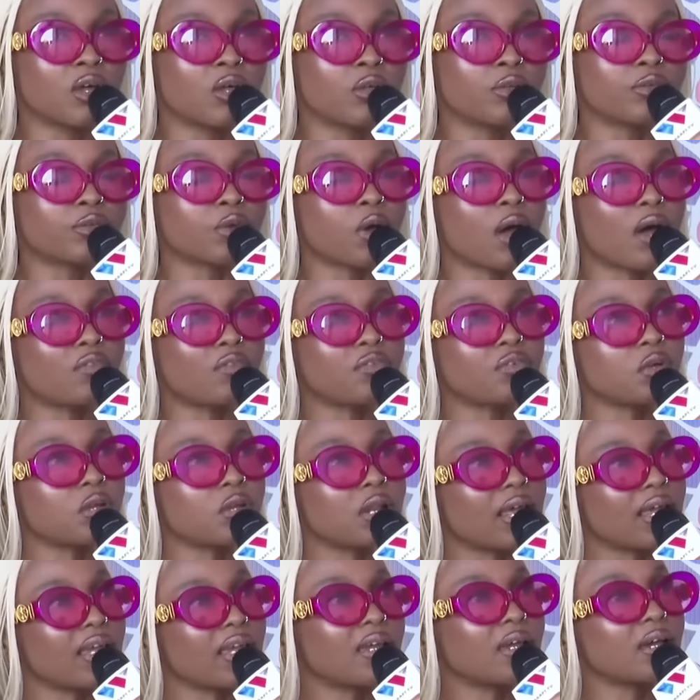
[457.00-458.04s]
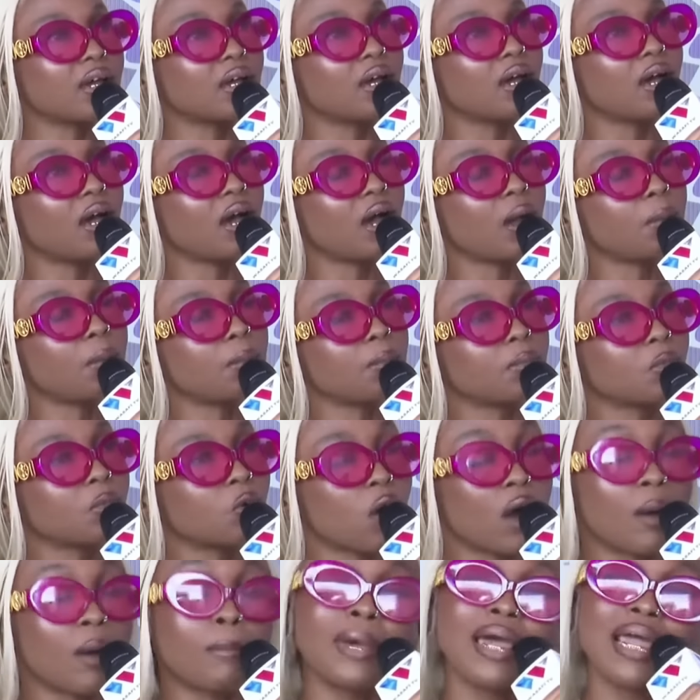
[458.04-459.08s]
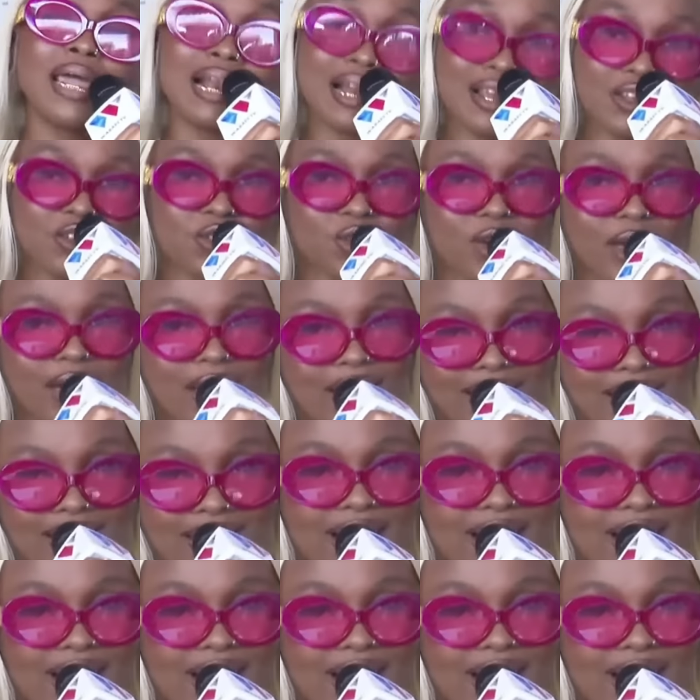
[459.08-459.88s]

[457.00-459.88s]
So I feel like kwa maelezo yake